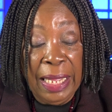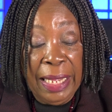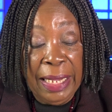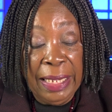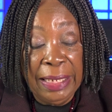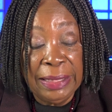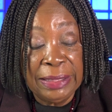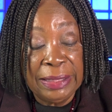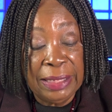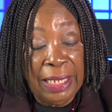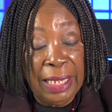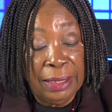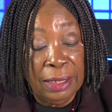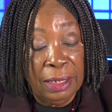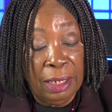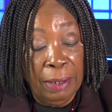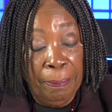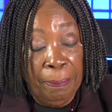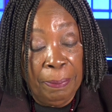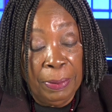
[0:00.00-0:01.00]
he said the
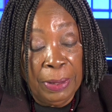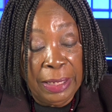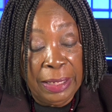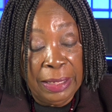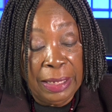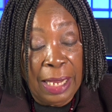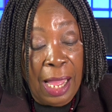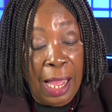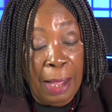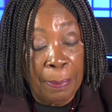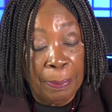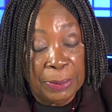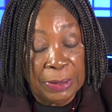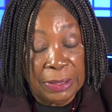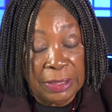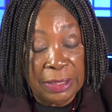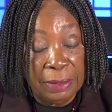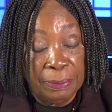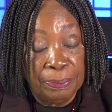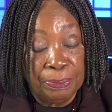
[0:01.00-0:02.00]
complete
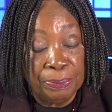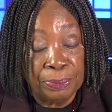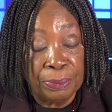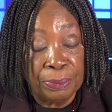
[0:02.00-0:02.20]
opposite.